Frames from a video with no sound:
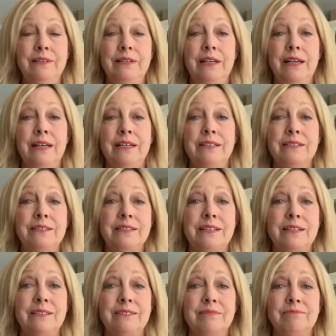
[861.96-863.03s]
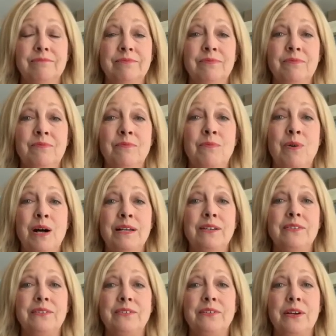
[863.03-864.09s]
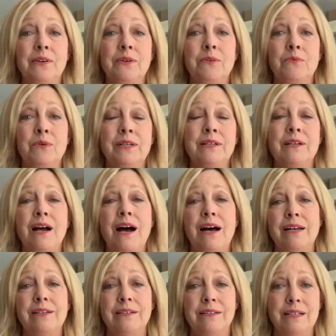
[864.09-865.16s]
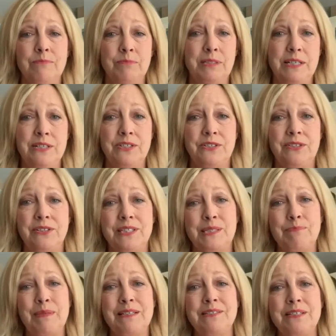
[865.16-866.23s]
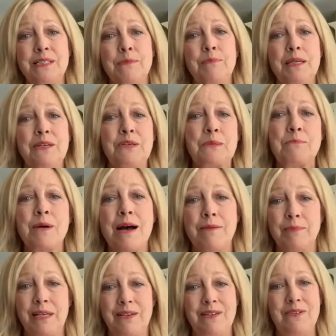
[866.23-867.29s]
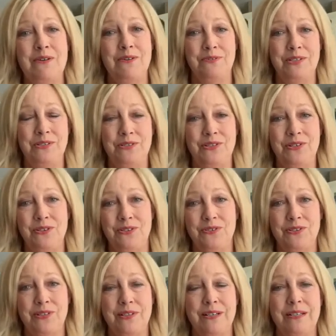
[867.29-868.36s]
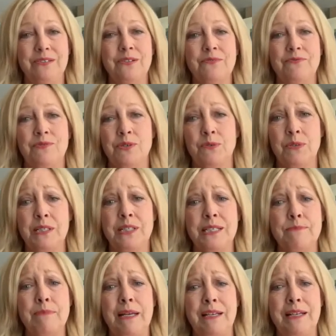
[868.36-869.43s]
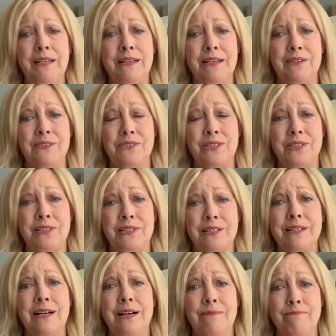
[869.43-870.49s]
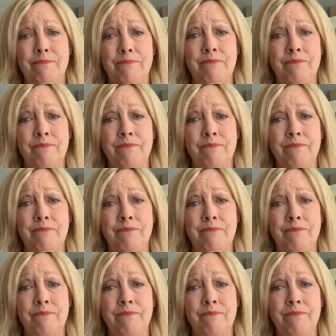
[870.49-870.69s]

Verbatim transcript: and um, want you to know what an honor and pleasure it's been to be your mommy all these years. And I look forward to many years to come.